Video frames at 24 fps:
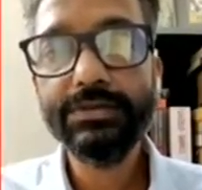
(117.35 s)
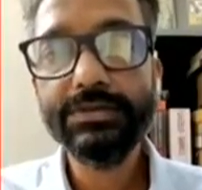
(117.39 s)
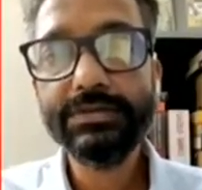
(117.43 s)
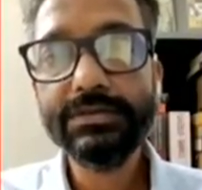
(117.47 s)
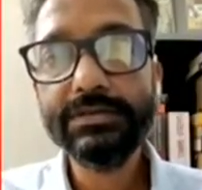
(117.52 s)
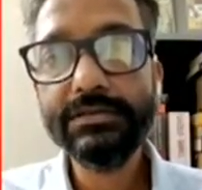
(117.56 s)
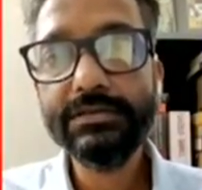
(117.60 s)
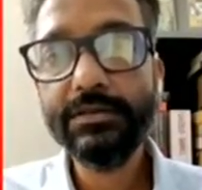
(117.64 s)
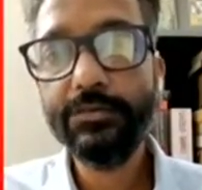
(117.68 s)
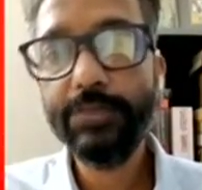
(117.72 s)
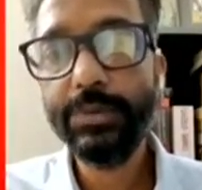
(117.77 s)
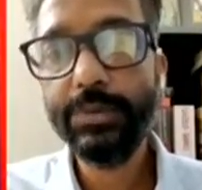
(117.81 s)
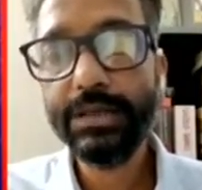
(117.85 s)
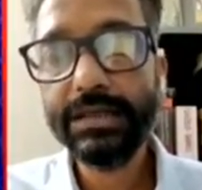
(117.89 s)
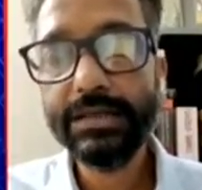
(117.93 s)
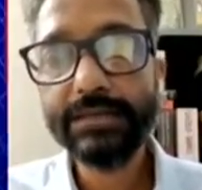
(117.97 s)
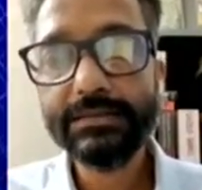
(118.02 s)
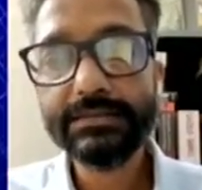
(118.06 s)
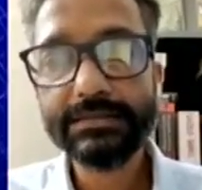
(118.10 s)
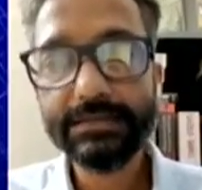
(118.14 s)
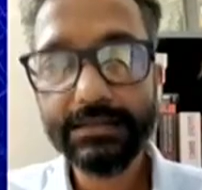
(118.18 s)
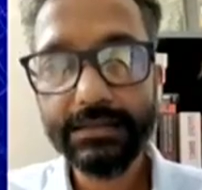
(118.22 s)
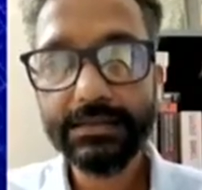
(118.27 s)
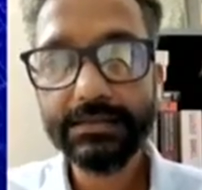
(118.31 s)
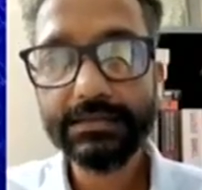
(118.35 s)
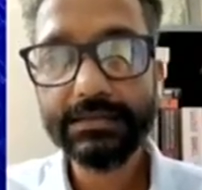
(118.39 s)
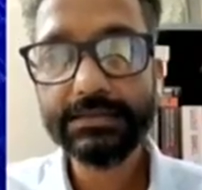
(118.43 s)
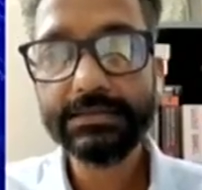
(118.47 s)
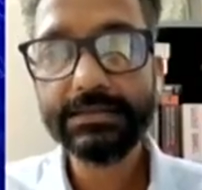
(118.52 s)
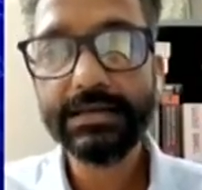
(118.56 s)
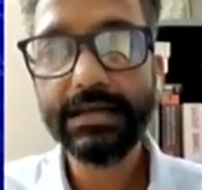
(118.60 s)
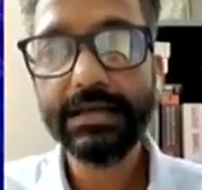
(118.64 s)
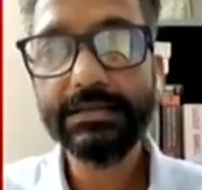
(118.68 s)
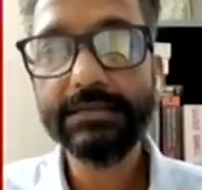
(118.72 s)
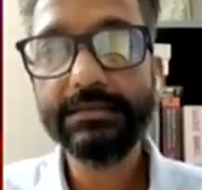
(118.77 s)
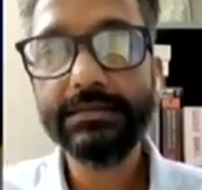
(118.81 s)
Now, this is a very
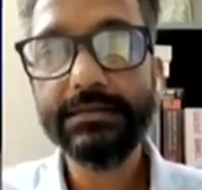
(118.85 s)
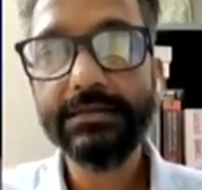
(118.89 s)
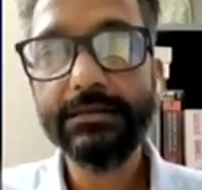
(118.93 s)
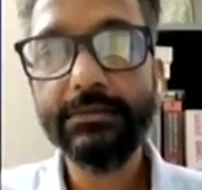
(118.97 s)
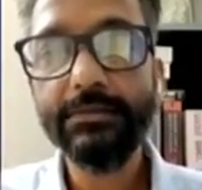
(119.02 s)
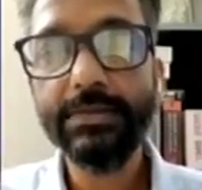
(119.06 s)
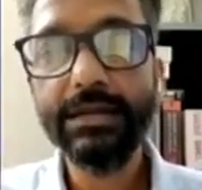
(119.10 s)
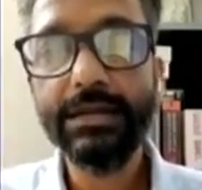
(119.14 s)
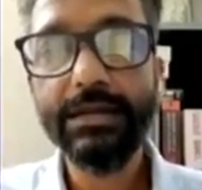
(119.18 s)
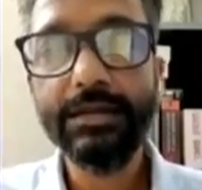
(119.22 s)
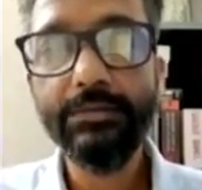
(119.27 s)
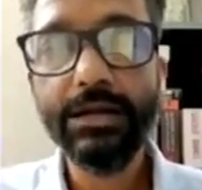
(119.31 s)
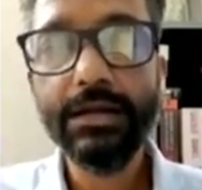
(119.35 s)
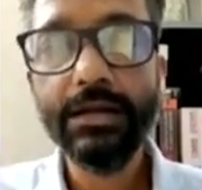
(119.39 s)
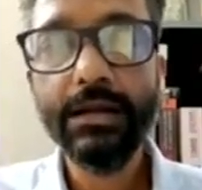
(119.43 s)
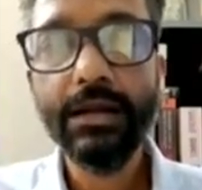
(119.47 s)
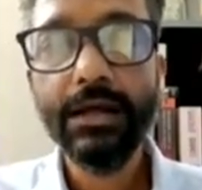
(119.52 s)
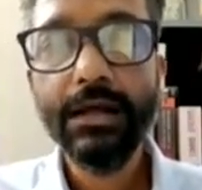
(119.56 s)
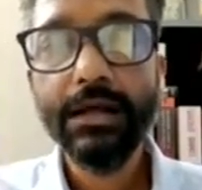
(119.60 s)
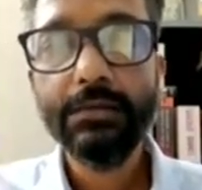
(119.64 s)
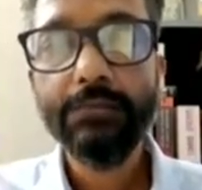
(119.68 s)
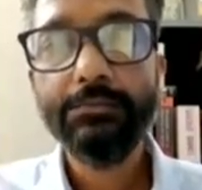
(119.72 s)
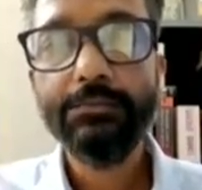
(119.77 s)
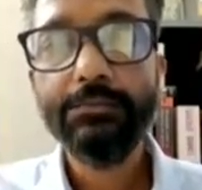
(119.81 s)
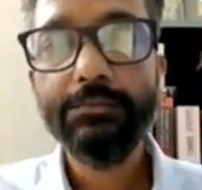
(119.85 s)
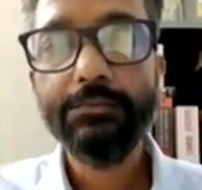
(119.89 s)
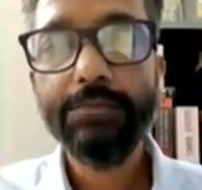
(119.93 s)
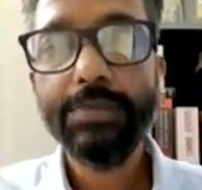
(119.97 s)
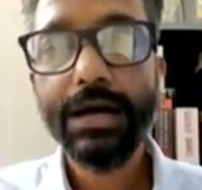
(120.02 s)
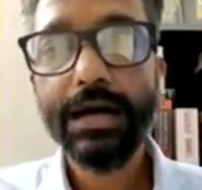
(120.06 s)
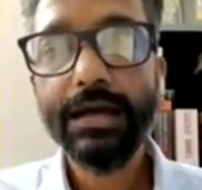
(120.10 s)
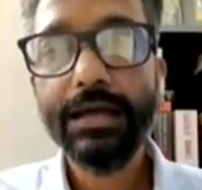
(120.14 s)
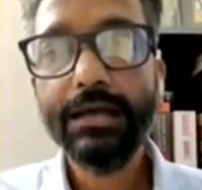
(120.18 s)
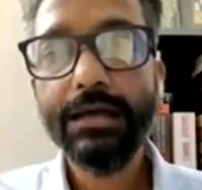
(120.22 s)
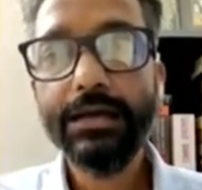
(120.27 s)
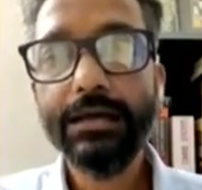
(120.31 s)
serious charge that have been leveled
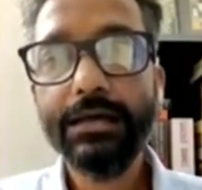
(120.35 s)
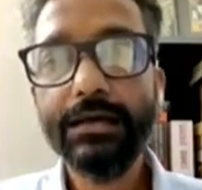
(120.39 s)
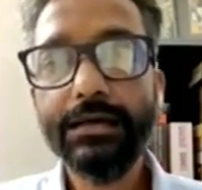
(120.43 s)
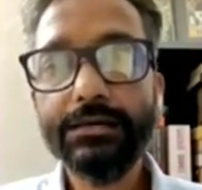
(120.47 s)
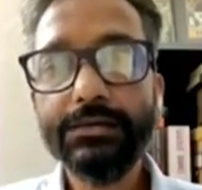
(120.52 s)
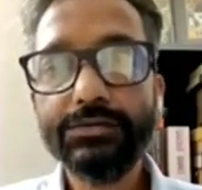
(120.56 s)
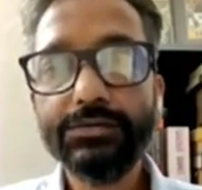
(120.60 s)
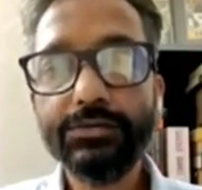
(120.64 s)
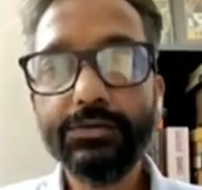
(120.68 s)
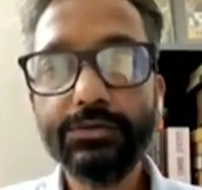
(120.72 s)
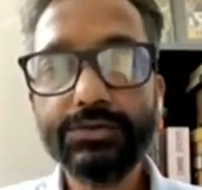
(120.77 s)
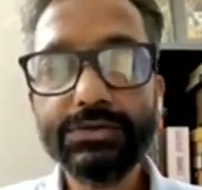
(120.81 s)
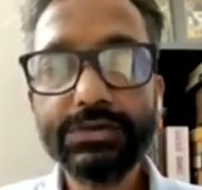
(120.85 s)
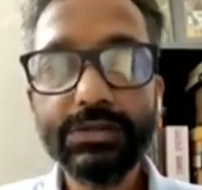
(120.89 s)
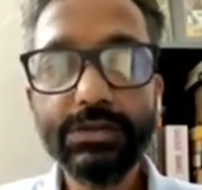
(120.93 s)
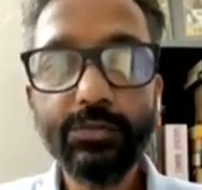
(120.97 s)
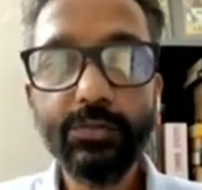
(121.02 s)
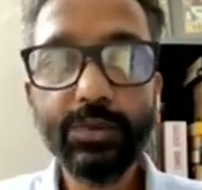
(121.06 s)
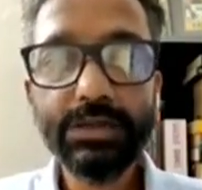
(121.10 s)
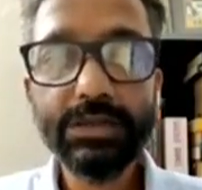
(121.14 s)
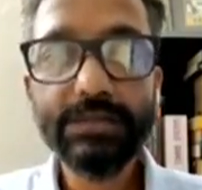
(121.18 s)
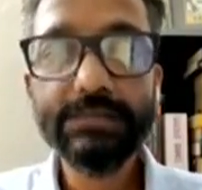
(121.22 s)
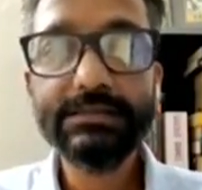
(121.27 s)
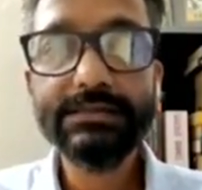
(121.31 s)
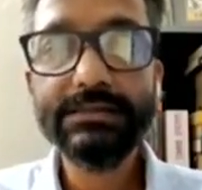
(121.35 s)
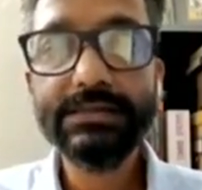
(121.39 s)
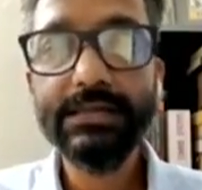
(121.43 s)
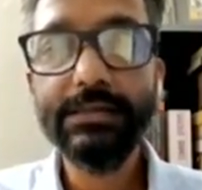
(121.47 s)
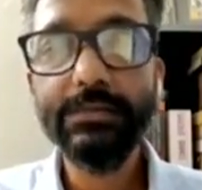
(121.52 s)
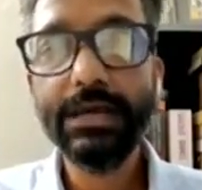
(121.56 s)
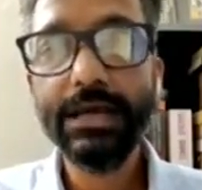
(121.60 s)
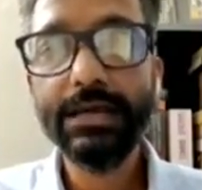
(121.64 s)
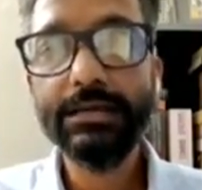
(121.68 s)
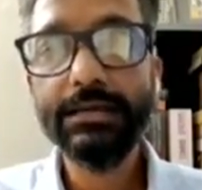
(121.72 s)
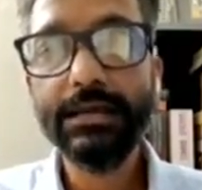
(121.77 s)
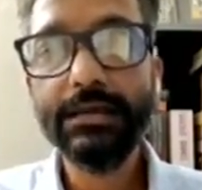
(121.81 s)
by sources within
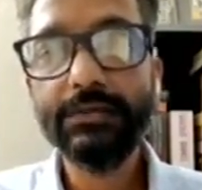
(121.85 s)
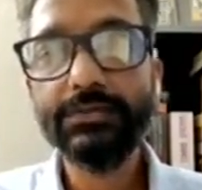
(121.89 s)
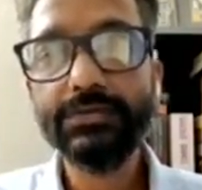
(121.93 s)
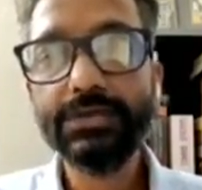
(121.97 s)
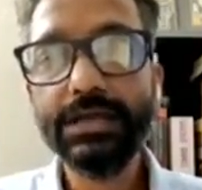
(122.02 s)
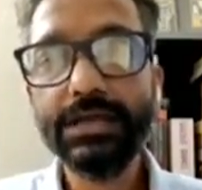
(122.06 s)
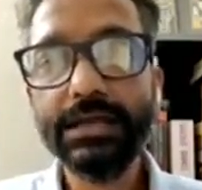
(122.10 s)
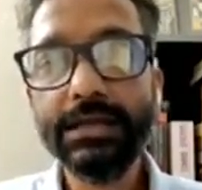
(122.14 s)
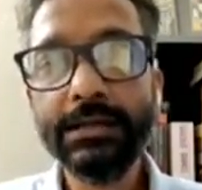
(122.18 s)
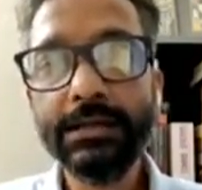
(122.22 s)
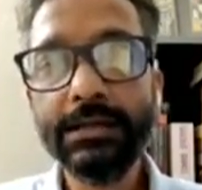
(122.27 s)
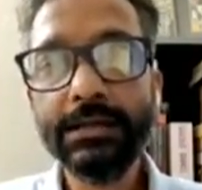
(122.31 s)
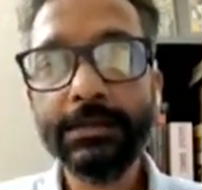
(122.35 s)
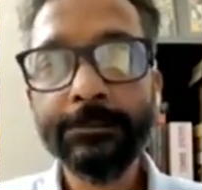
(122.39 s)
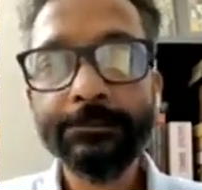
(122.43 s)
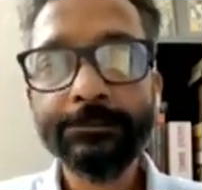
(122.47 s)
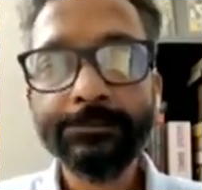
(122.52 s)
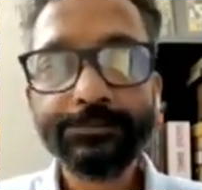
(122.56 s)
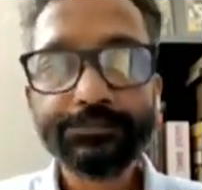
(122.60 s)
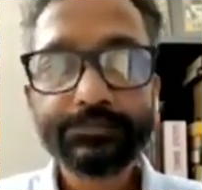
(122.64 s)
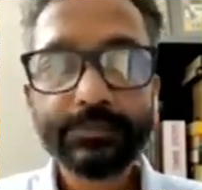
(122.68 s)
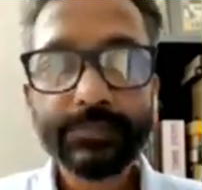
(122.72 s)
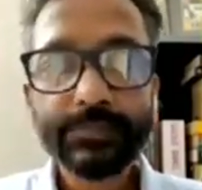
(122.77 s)
CBI. They have said